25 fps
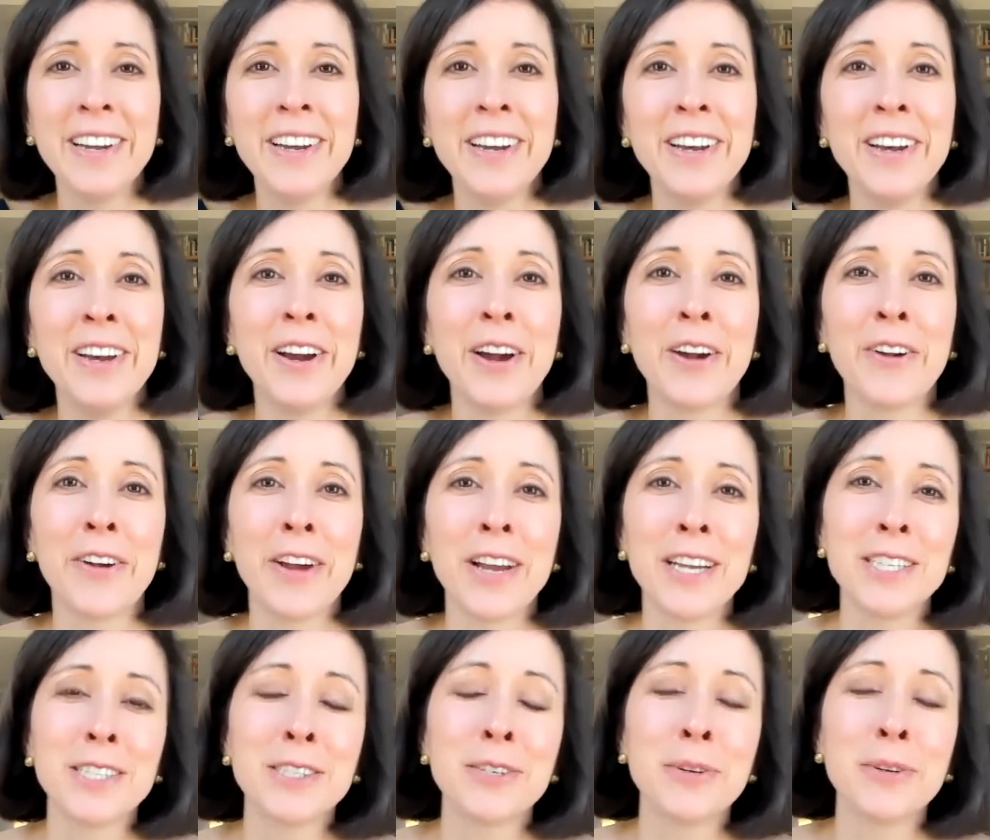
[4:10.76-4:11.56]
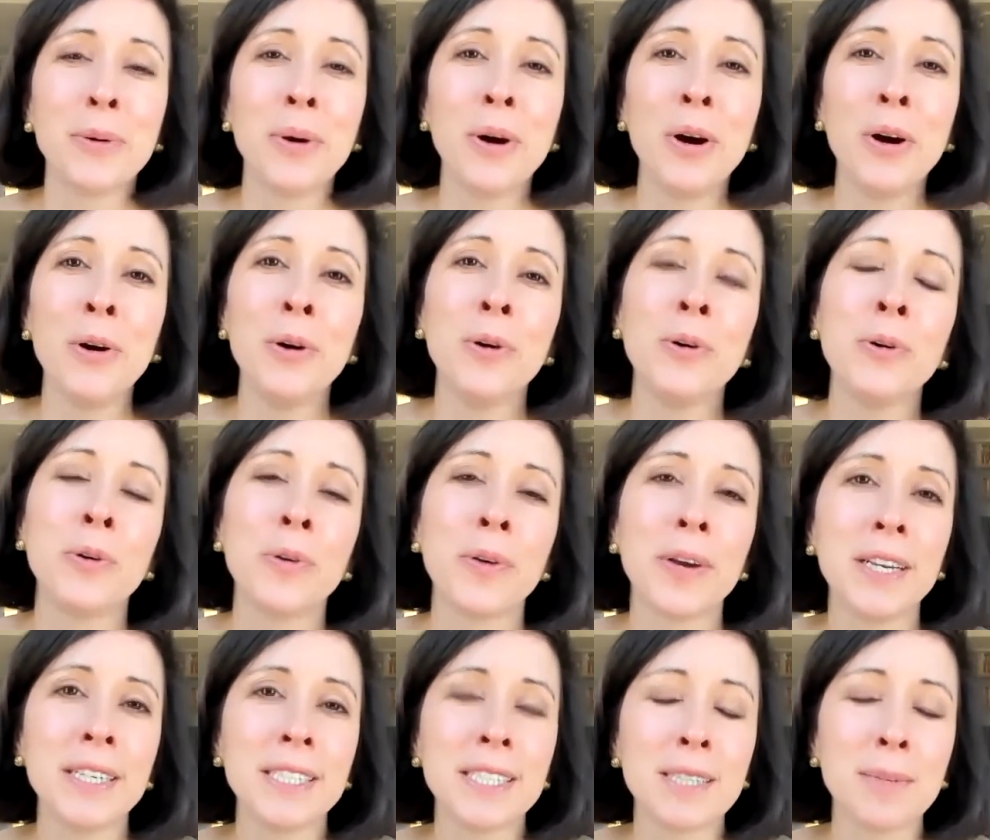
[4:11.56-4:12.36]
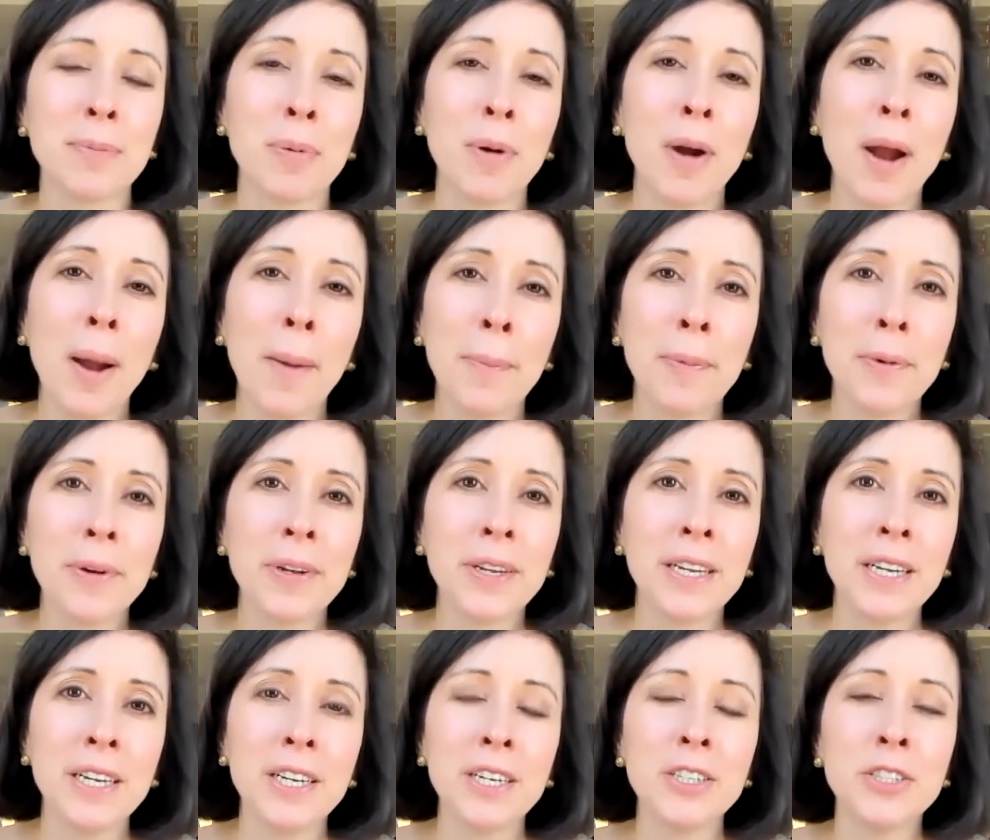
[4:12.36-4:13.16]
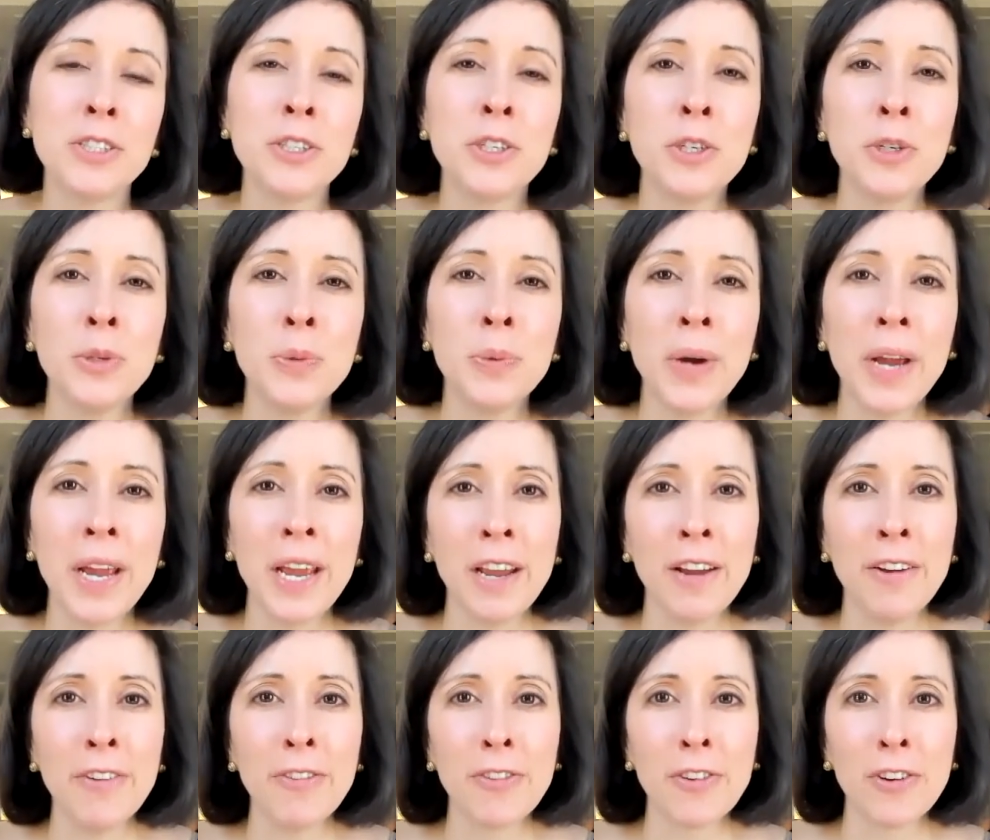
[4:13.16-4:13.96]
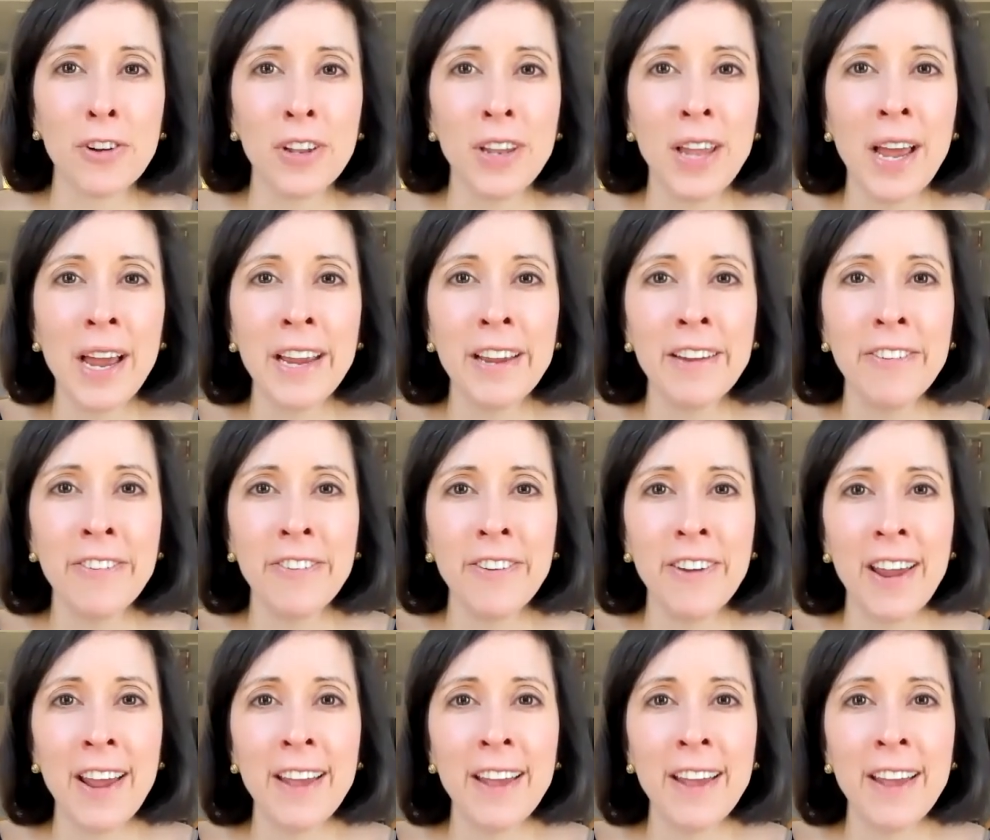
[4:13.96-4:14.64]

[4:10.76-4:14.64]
All right, so O grants the property to A for life,